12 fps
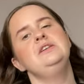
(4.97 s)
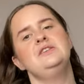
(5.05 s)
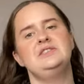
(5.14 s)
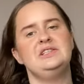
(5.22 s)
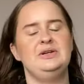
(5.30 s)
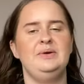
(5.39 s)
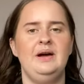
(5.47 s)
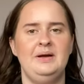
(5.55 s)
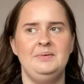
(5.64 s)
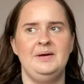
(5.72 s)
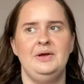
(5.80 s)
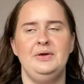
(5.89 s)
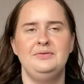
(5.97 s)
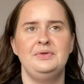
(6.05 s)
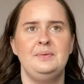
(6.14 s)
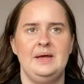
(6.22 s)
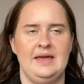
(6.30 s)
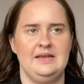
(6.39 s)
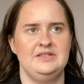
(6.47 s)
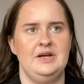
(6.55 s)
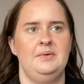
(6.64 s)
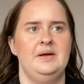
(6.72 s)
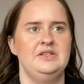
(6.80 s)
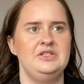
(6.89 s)
So I went over the weekend I
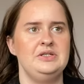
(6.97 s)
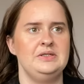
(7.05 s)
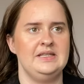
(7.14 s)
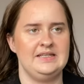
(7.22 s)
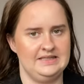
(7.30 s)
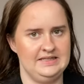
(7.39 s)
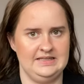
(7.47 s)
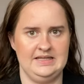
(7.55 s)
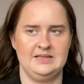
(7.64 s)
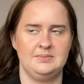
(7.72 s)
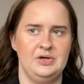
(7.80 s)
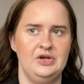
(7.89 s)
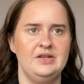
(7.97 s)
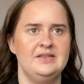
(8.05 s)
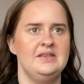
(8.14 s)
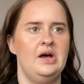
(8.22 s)
went to 66 books.